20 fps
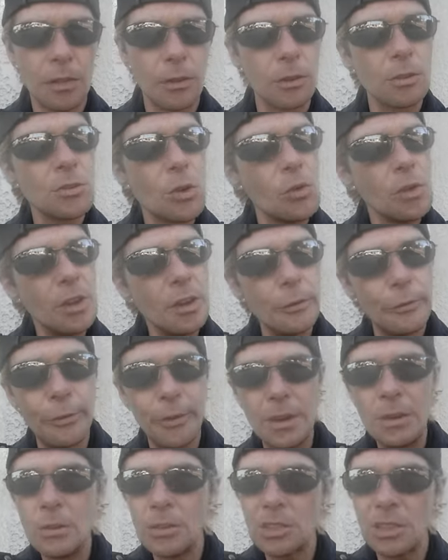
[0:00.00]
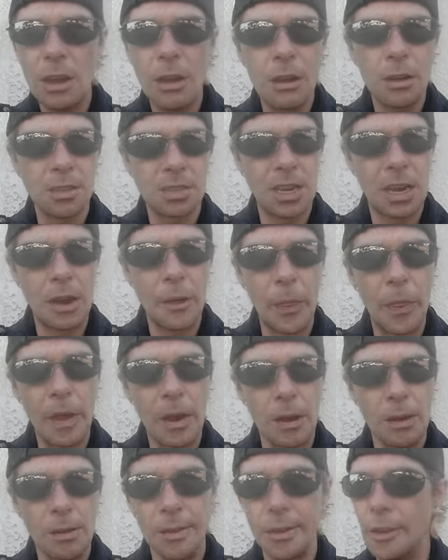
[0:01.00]
There's only a few songs out
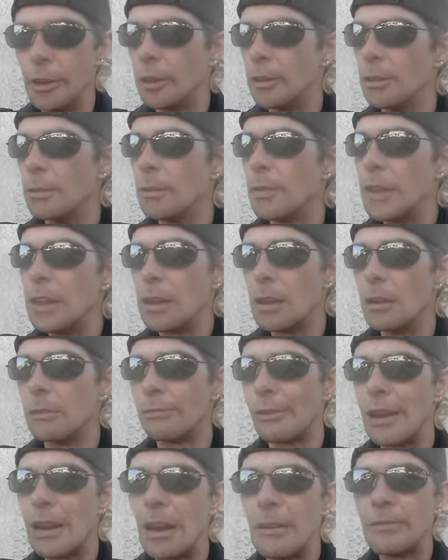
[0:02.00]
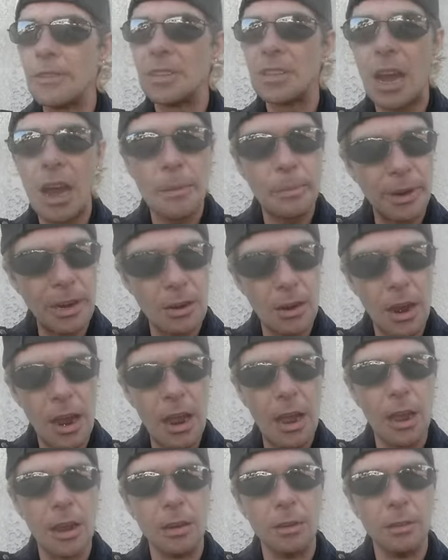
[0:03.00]
there that you can think of right off the top of your
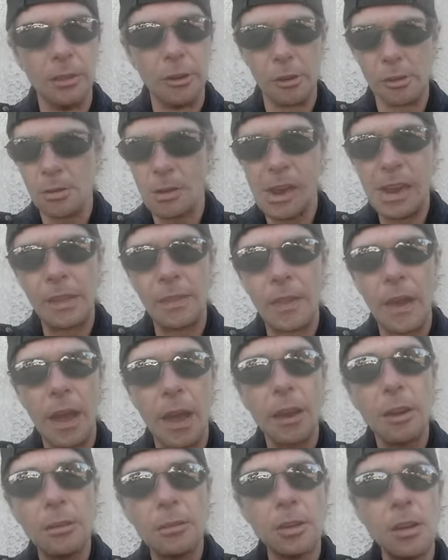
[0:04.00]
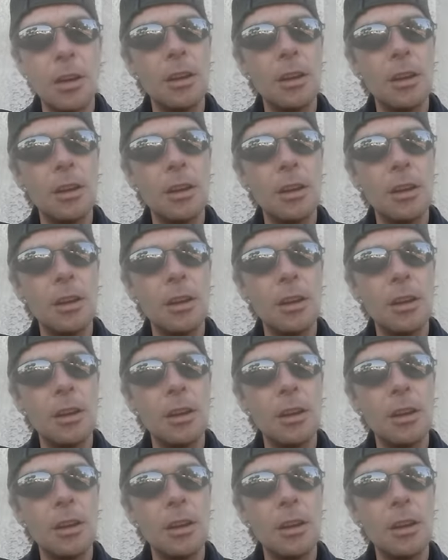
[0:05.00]
head that are like that.